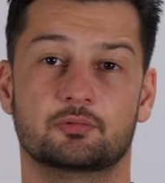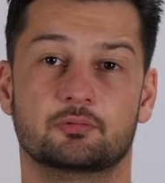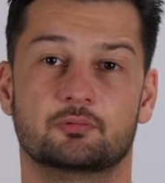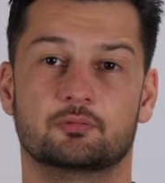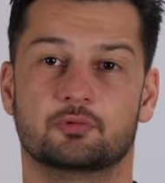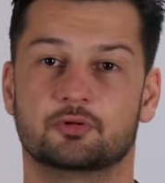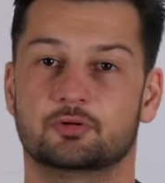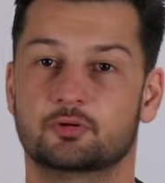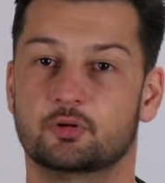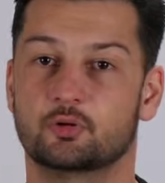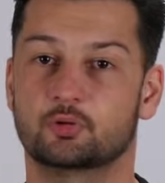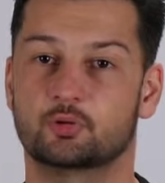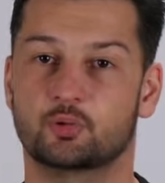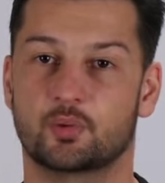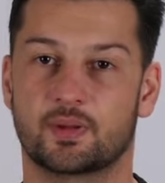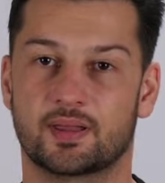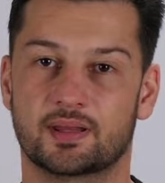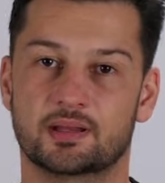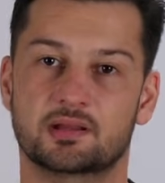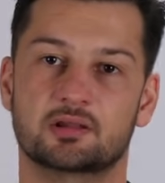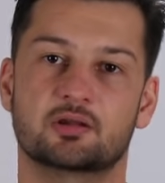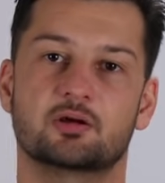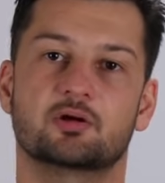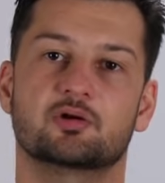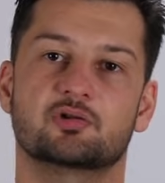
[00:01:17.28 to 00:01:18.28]
we're going to
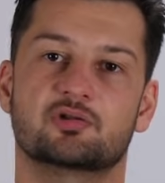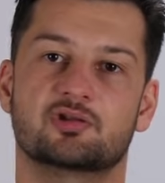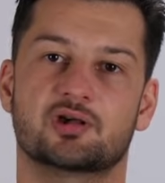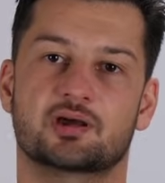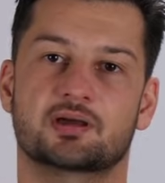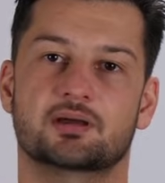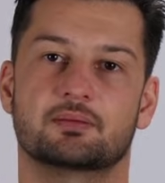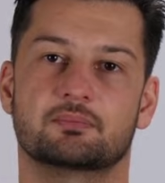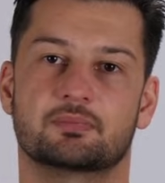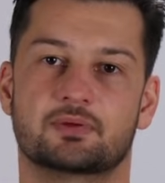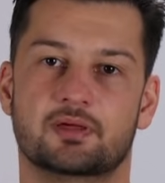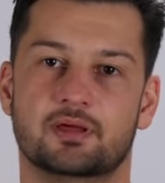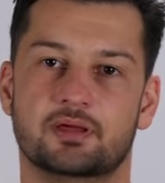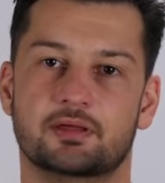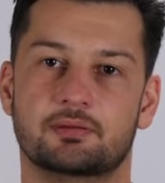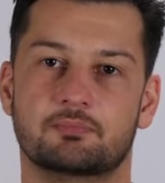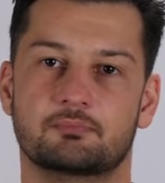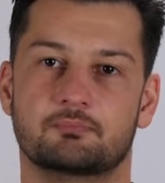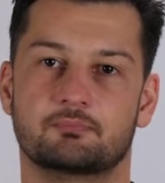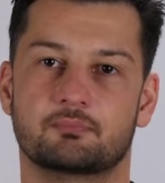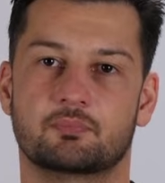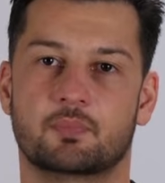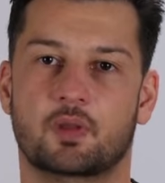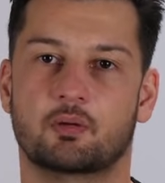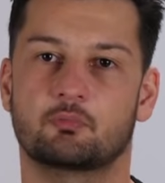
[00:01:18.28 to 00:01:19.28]
install CheckMK
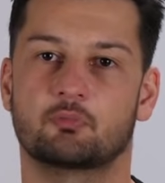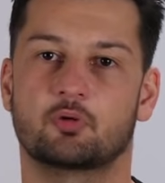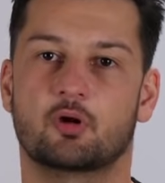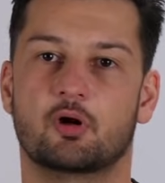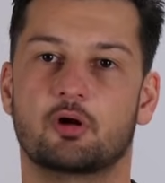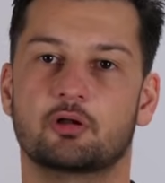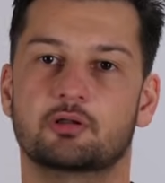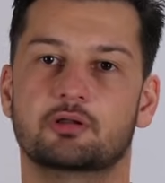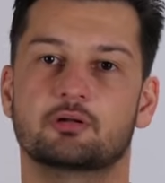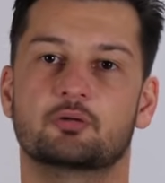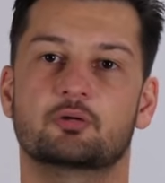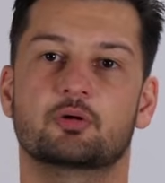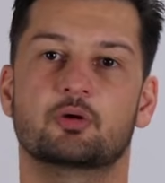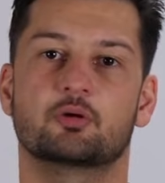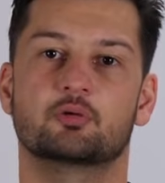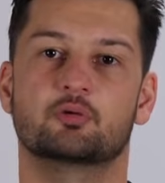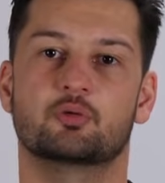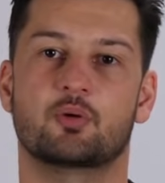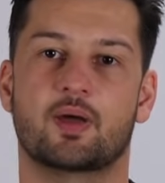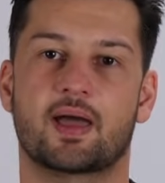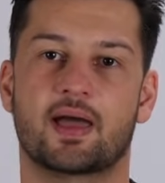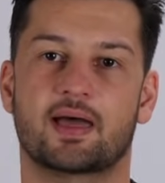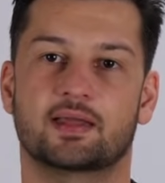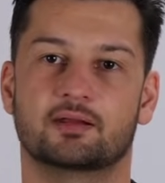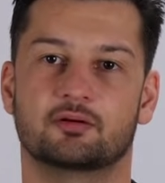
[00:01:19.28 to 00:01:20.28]
and we're also going to
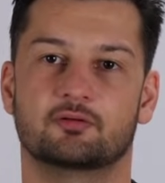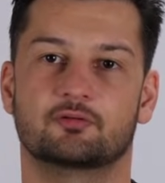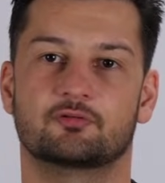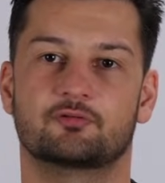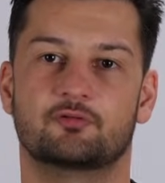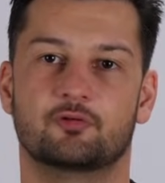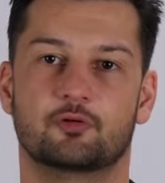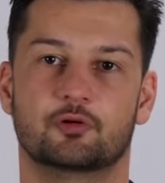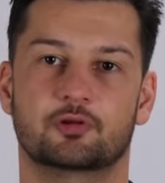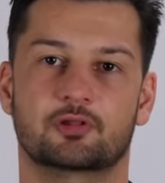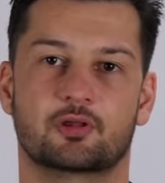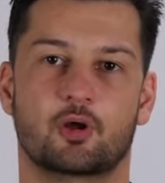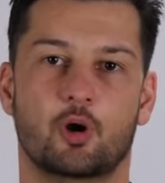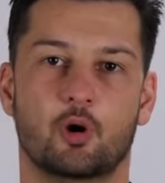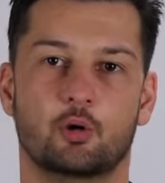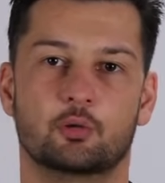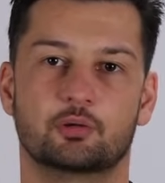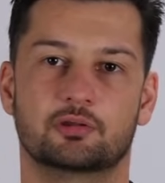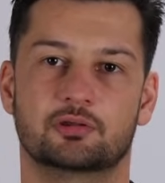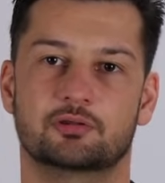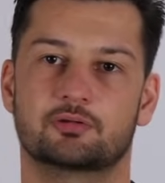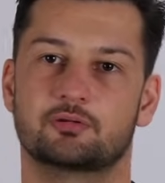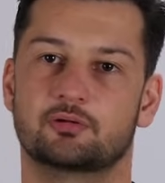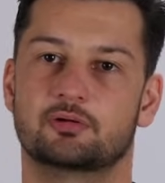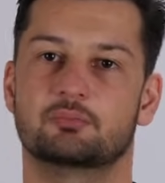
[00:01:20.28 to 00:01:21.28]
add our first host
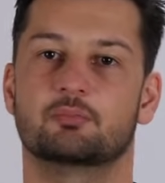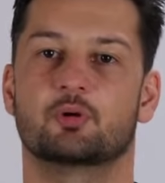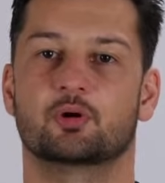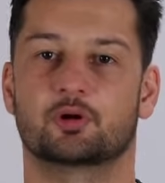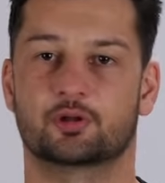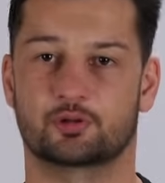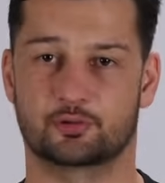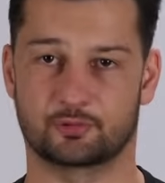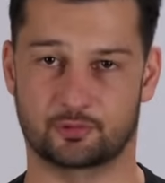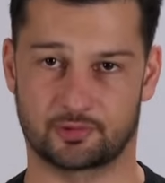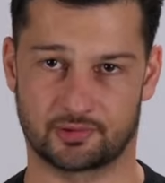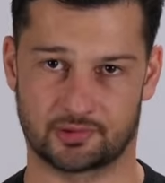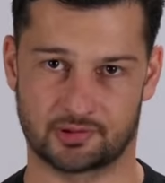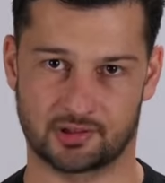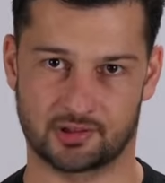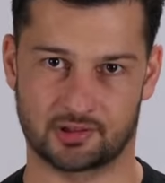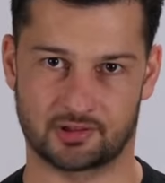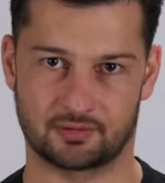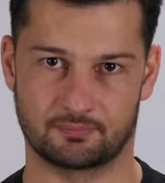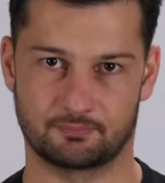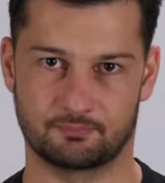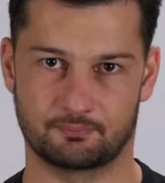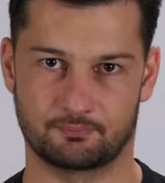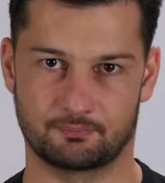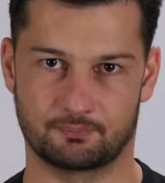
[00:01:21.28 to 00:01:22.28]
to the monitoring system.
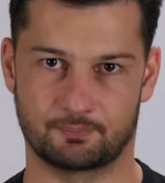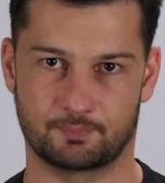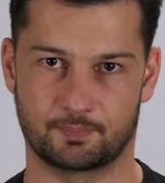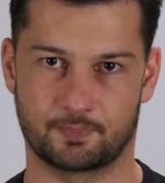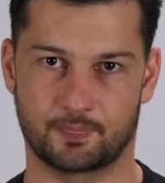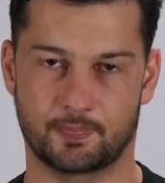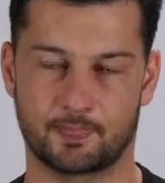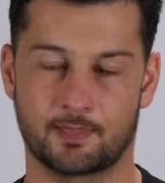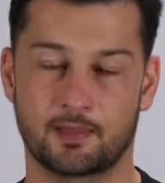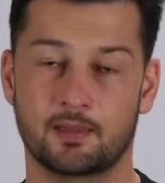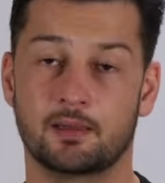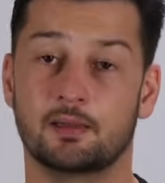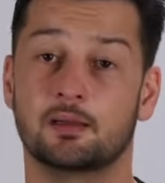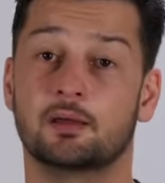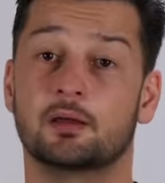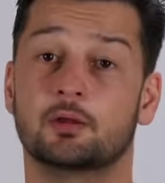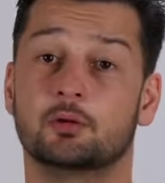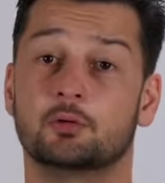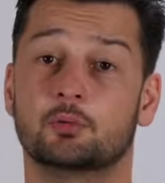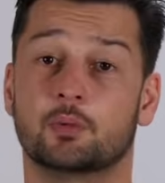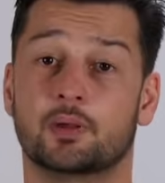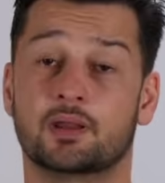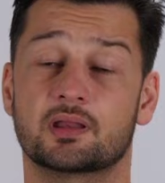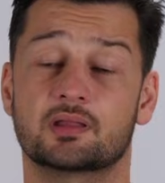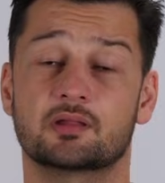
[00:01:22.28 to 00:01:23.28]
To
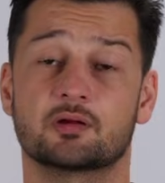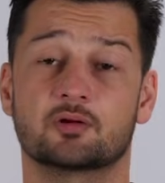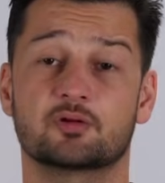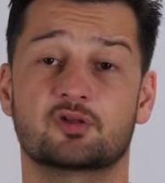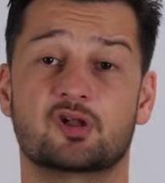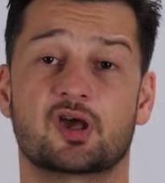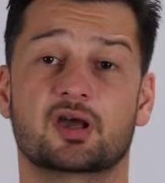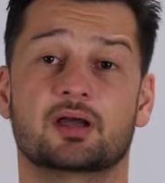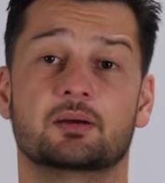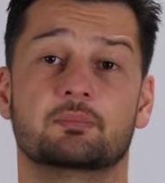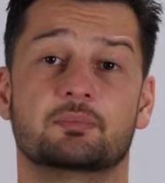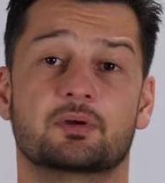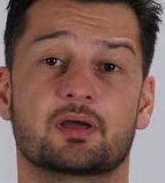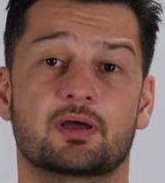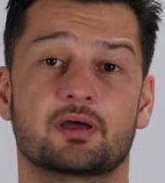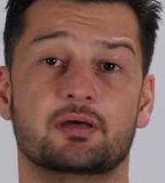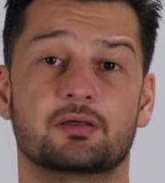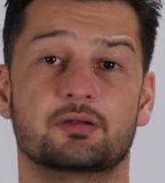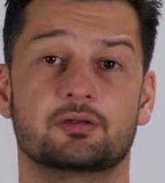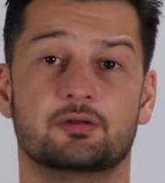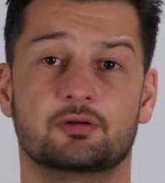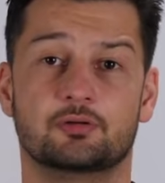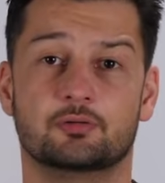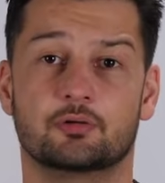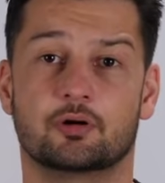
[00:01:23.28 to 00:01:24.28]
install CheckMK,
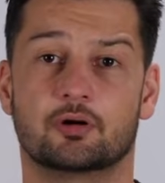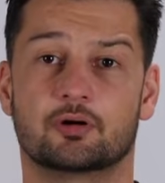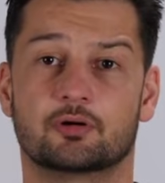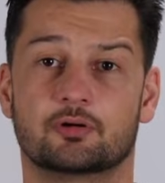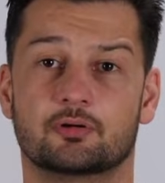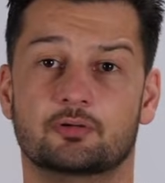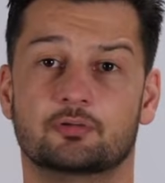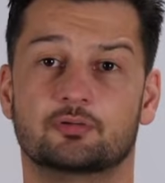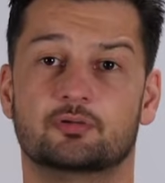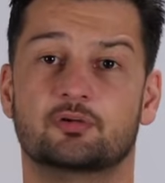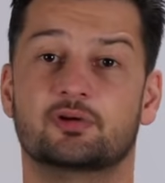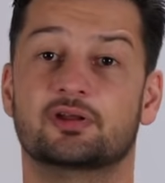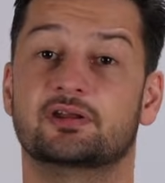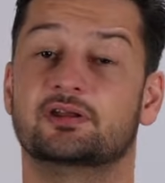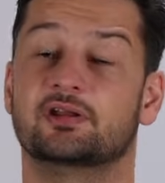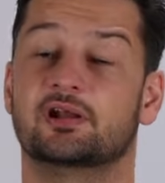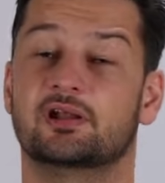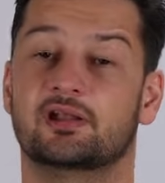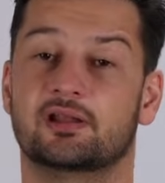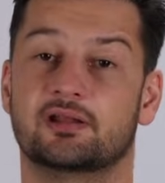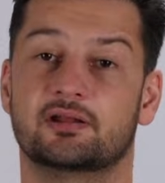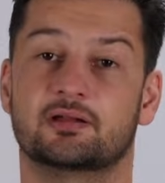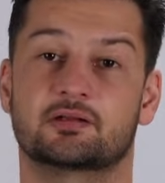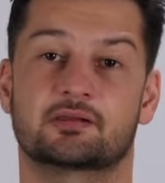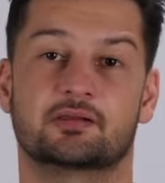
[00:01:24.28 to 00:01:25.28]
you are going to need a
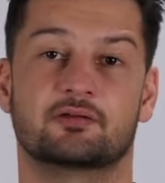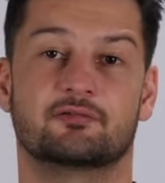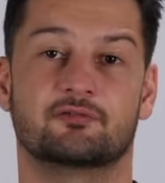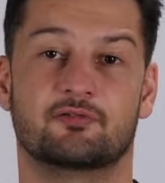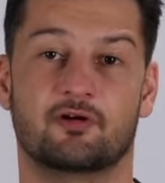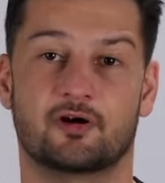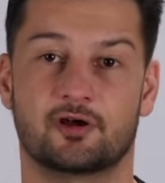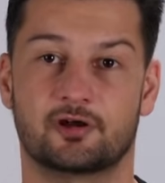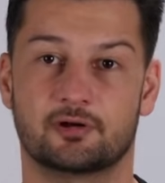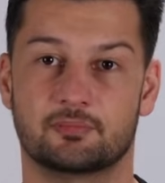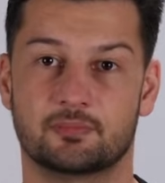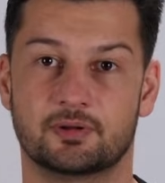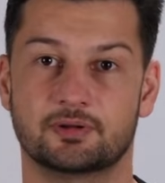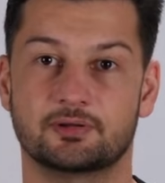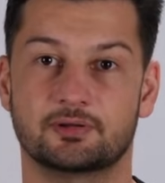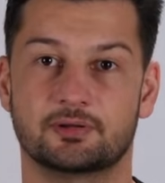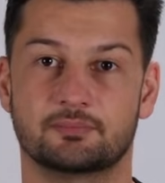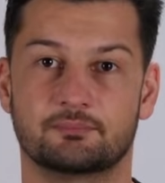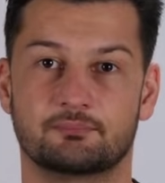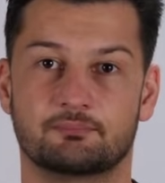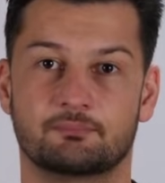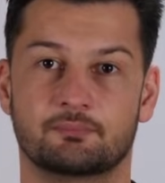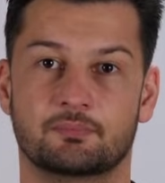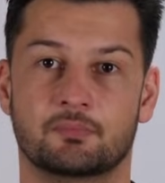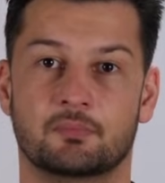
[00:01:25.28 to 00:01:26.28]
Linux environment
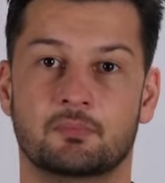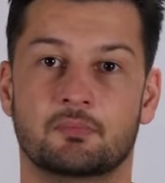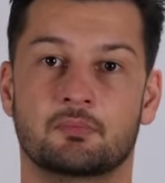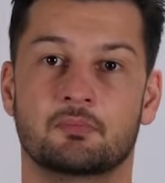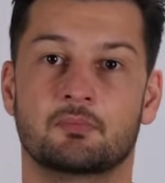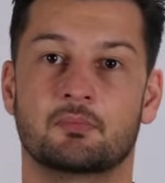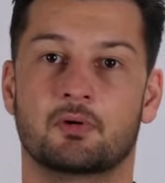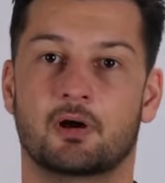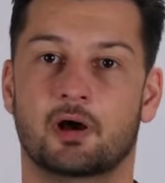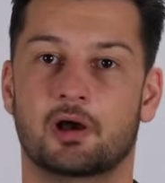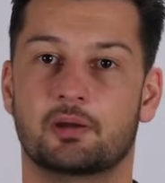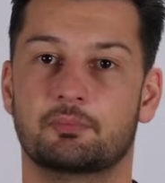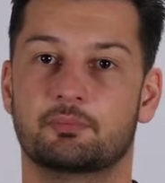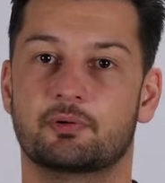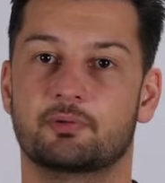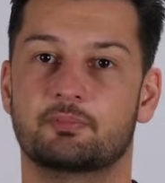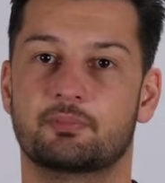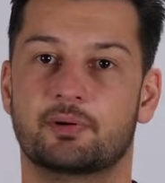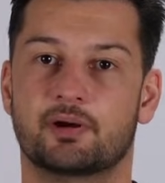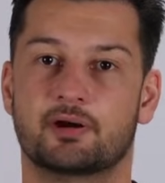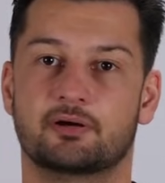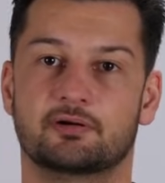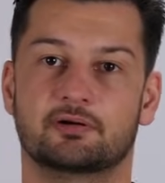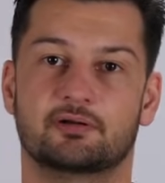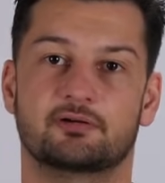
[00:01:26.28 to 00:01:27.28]
I
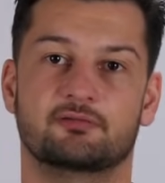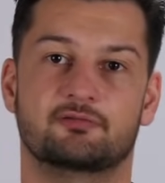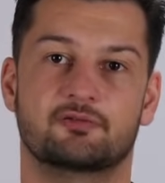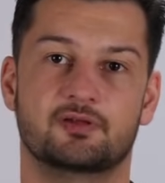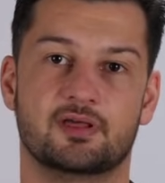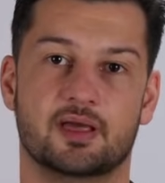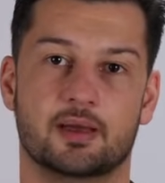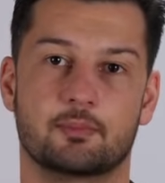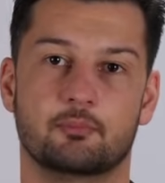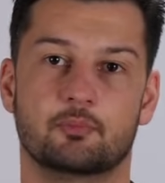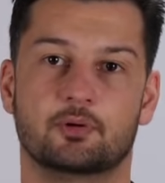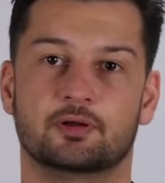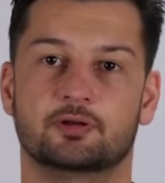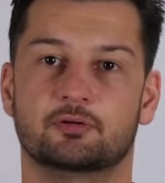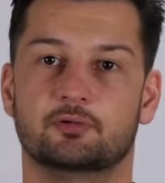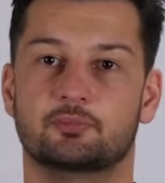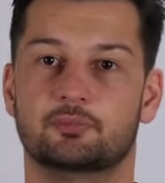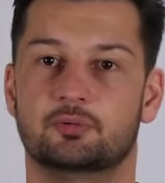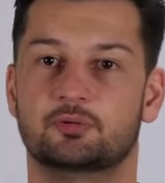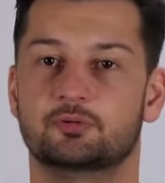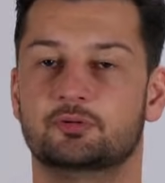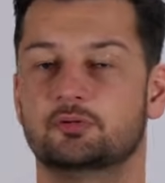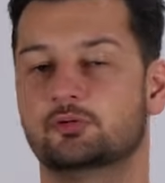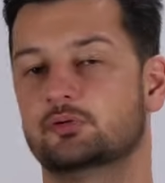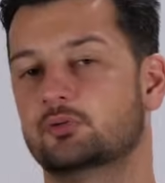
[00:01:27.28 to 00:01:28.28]
prepared a VM with
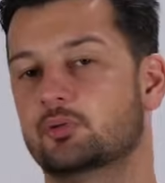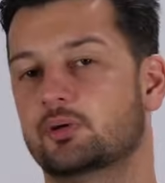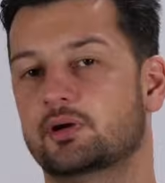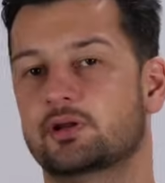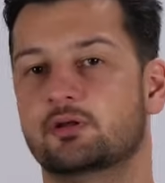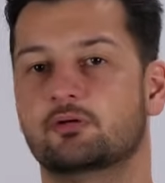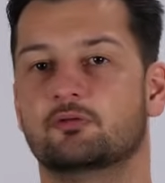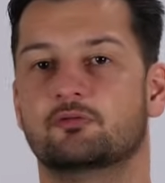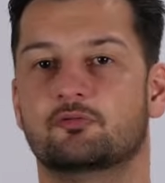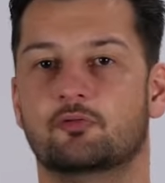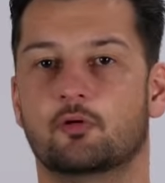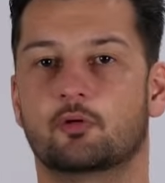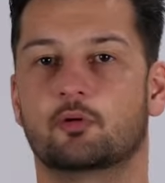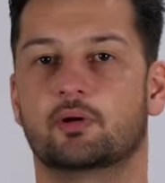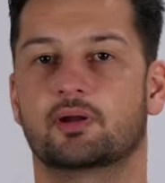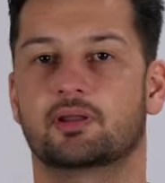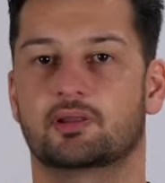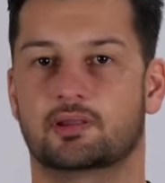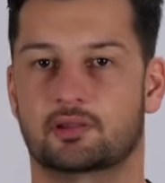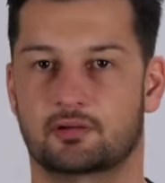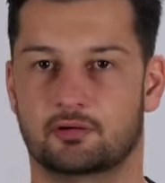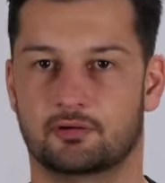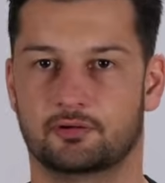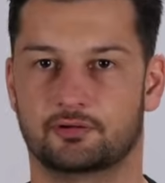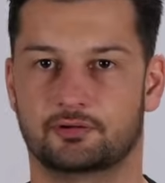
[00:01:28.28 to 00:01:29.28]
Ubuntu 2004
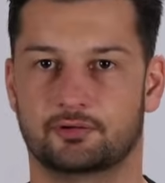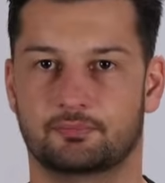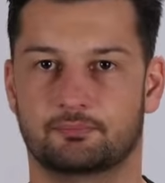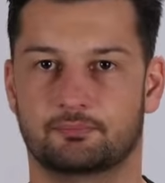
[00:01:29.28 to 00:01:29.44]
installed.